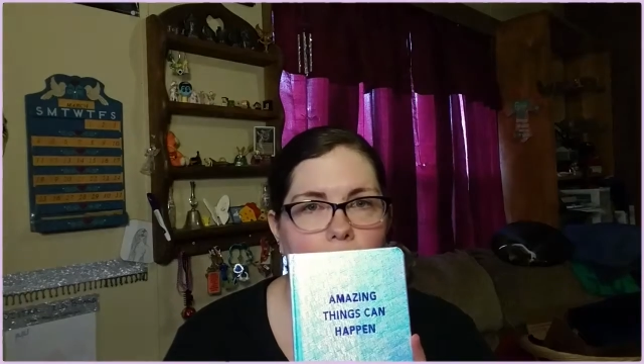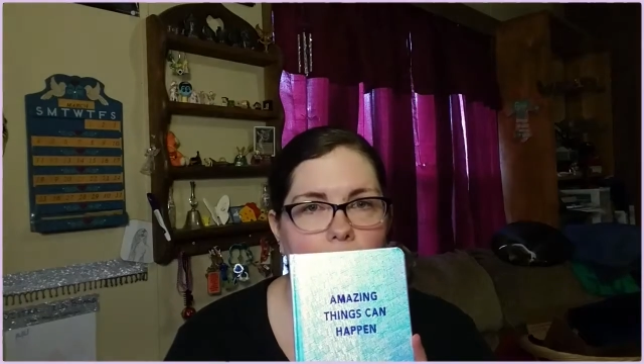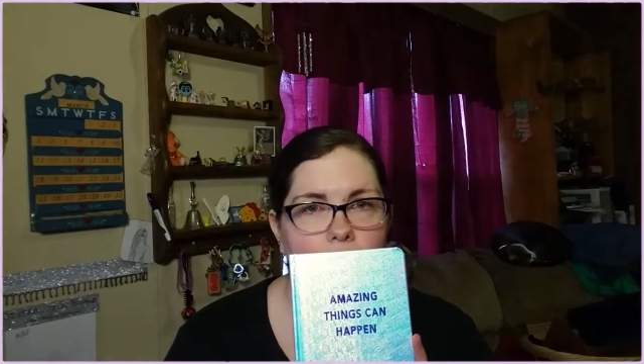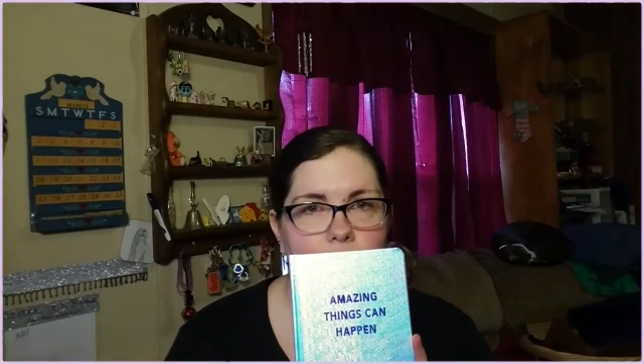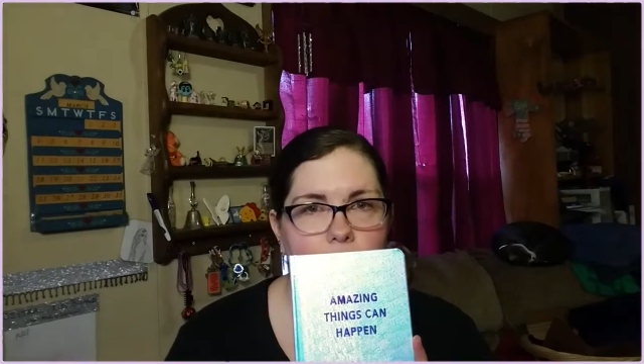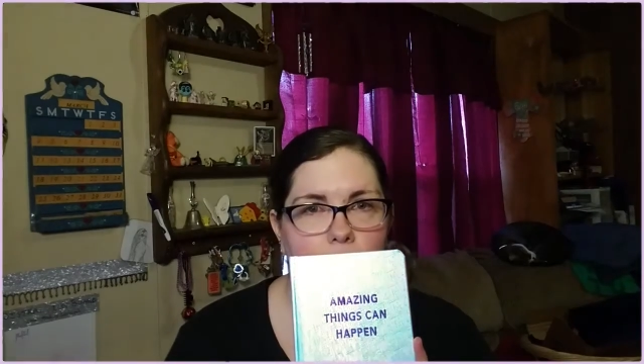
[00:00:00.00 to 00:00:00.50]

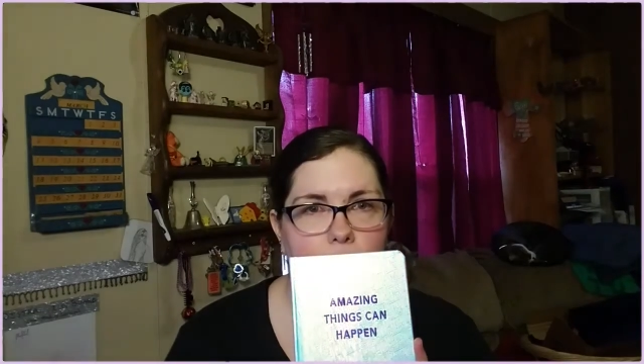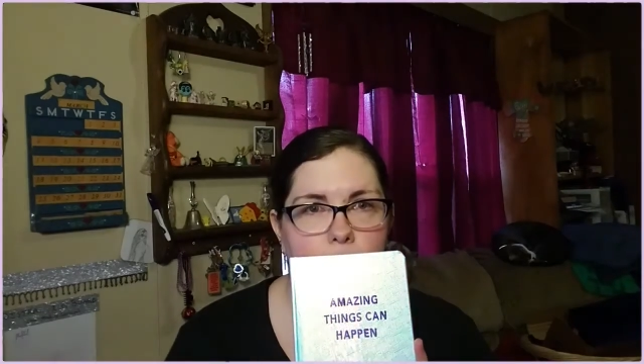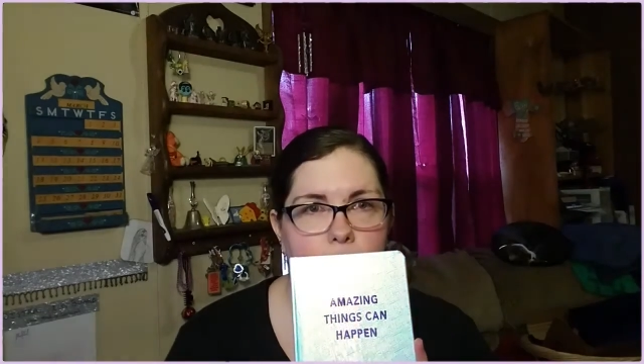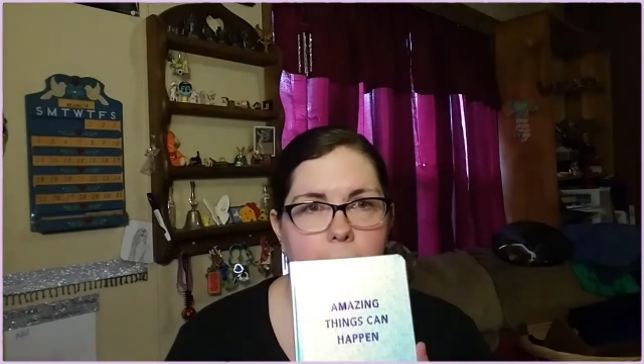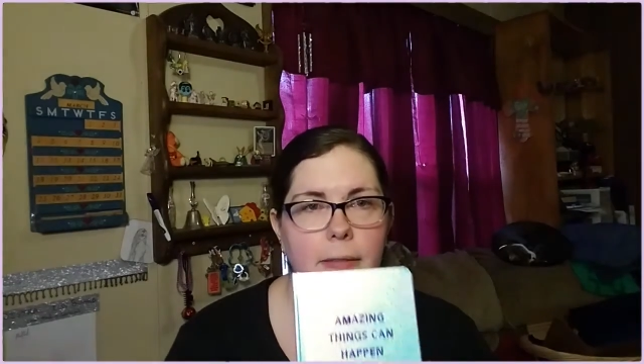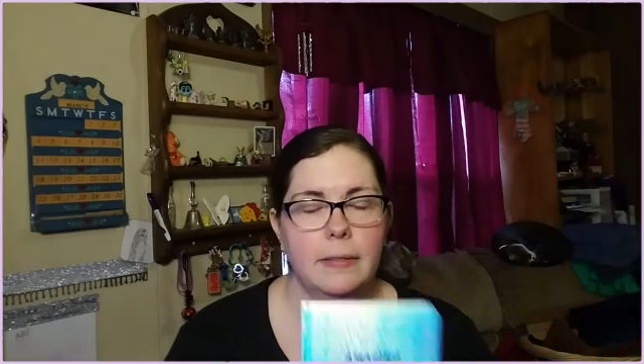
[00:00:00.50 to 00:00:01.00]
I've
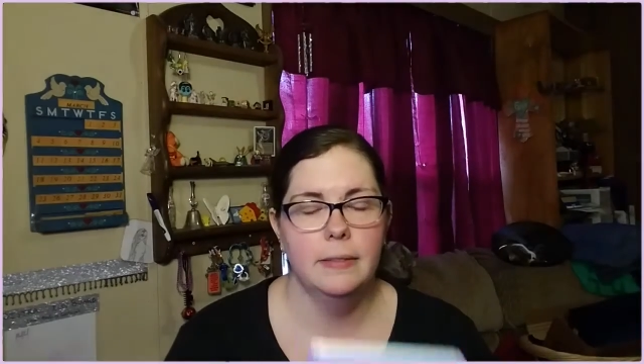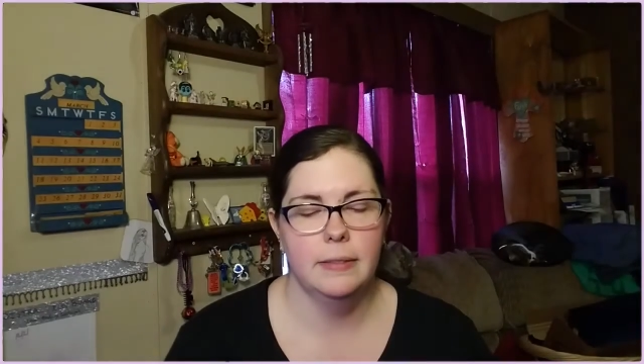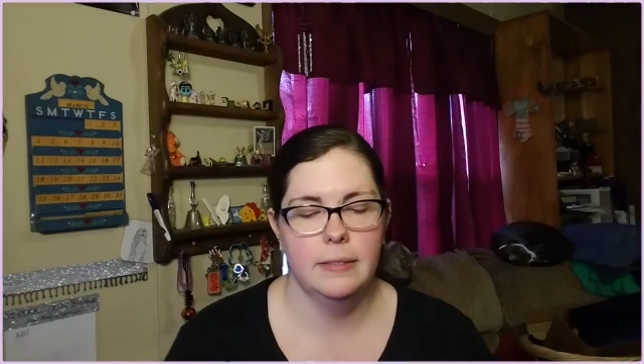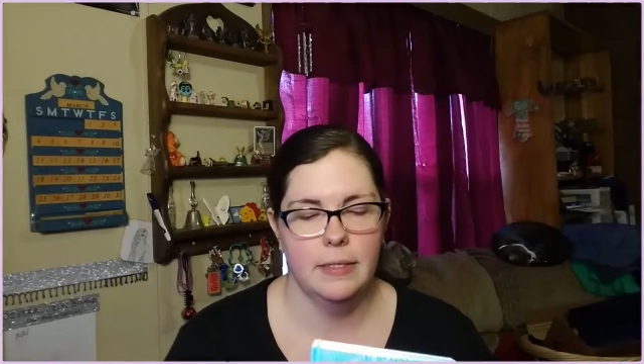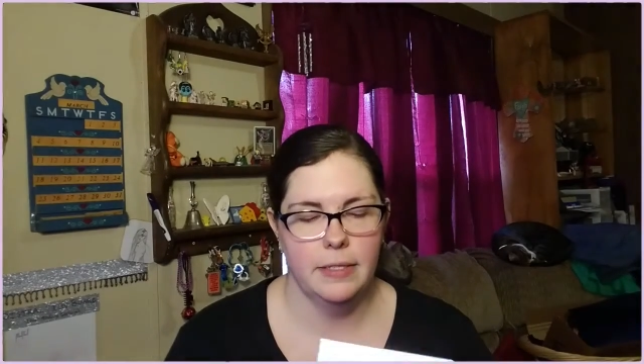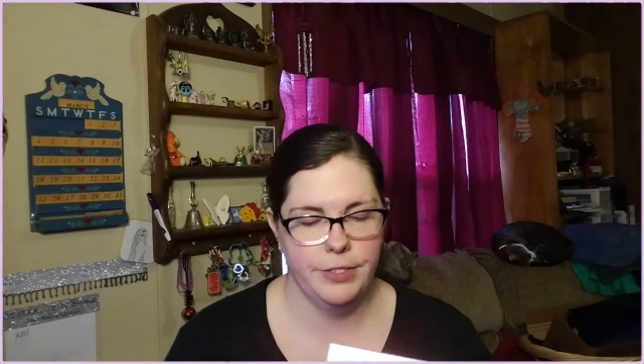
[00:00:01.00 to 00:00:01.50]
grabbed
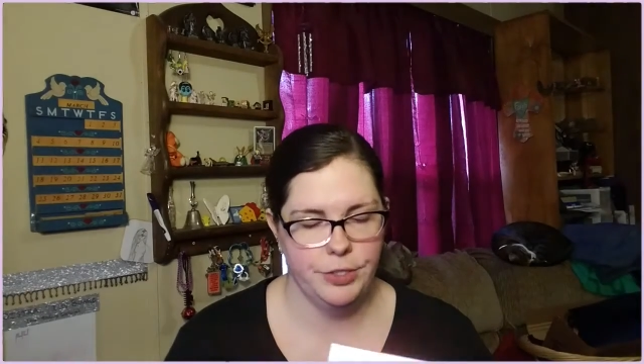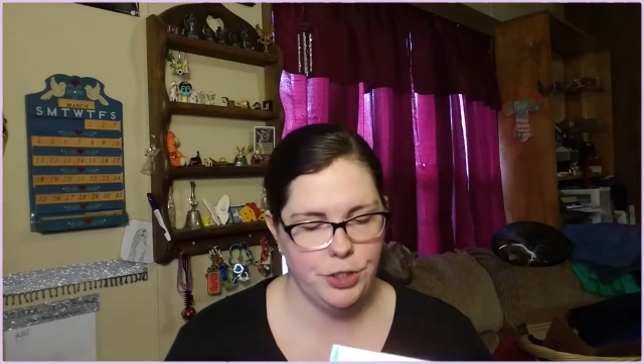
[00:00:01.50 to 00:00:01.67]
this